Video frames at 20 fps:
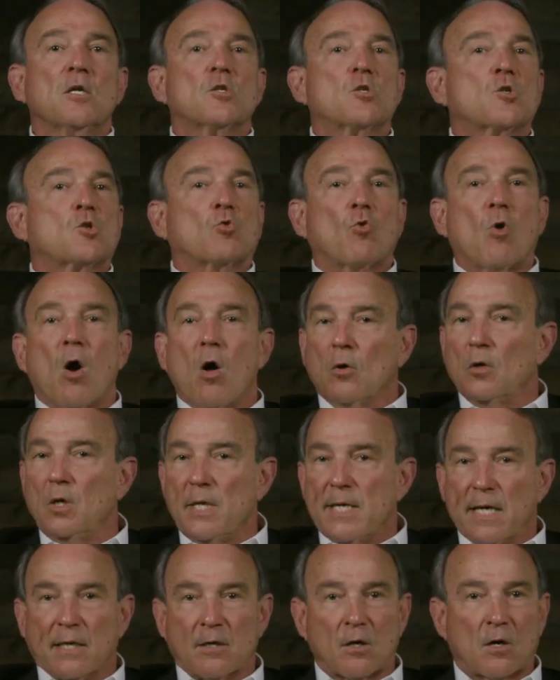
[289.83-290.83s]

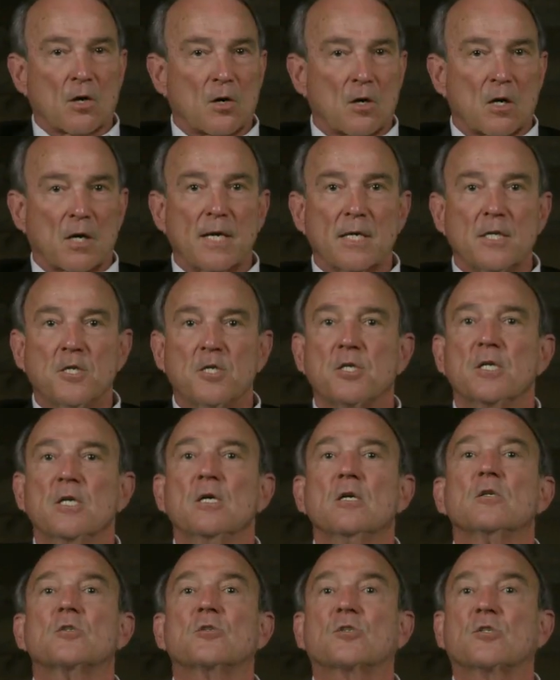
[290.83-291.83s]
strongly encourage,
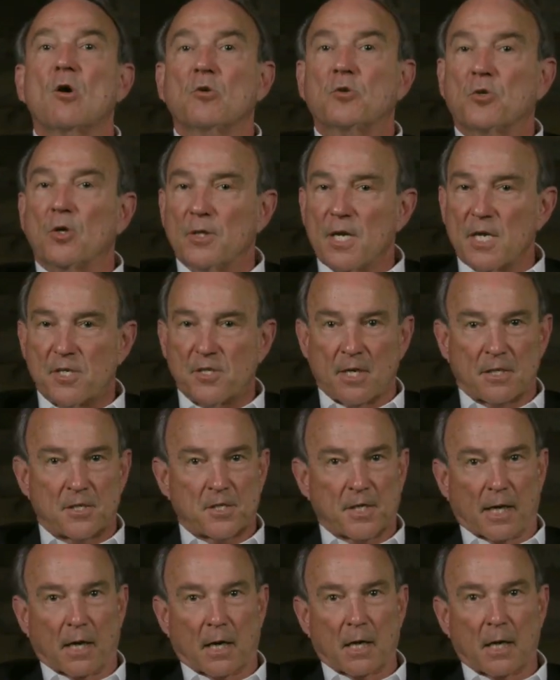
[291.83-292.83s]
social
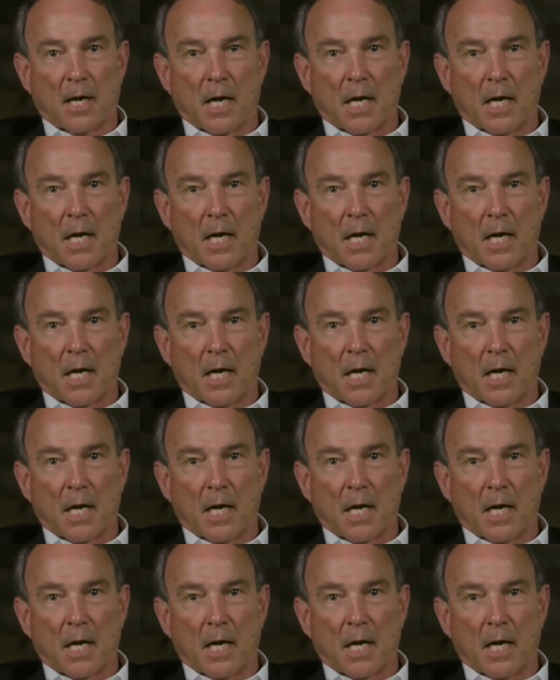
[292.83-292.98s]
distancing.